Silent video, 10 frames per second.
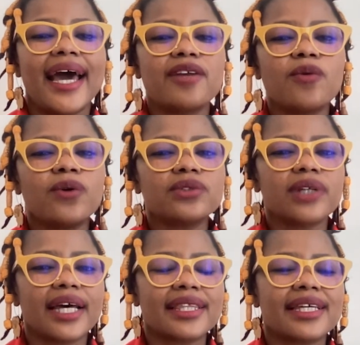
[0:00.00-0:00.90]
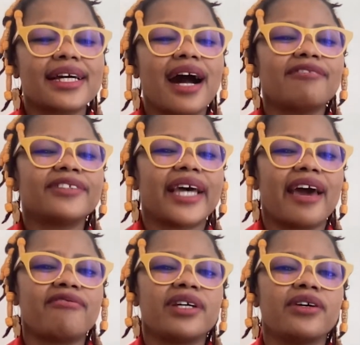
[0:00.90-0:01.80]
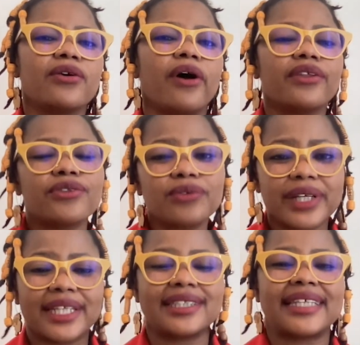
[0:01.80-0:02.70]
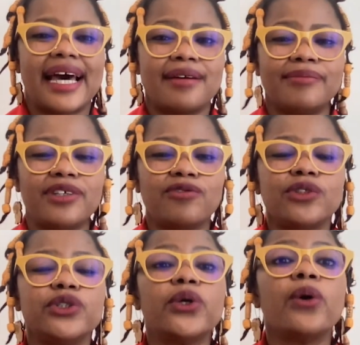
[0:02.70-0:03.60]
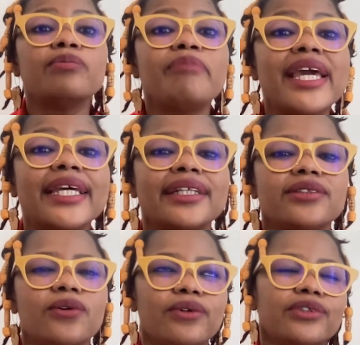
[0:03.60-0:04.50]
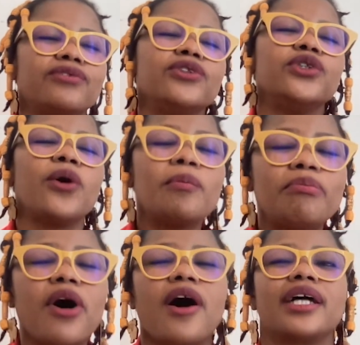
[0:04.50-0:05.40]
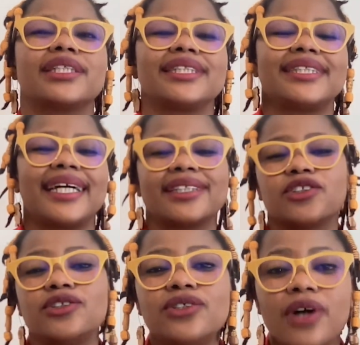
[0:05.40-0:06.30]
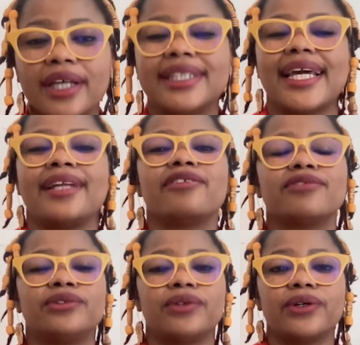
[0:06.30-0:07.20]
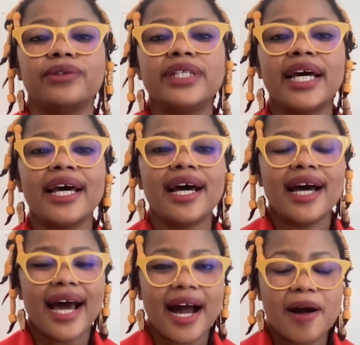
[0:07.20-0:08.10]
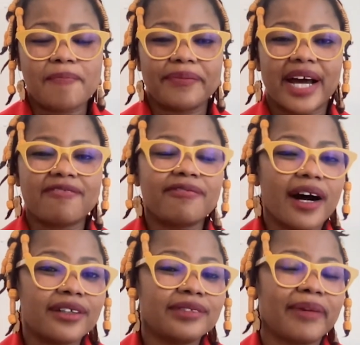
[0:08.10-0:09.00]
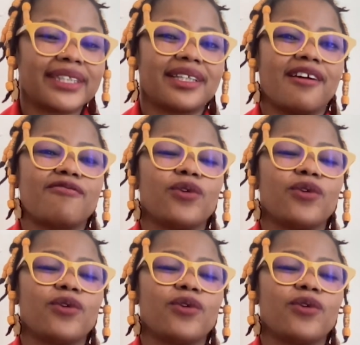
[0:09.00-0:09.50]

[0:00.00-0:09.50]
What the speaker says: And also, I think after having gone through an exam, if you don't make it or if you don't pass it, that is not the end of the road. I found myself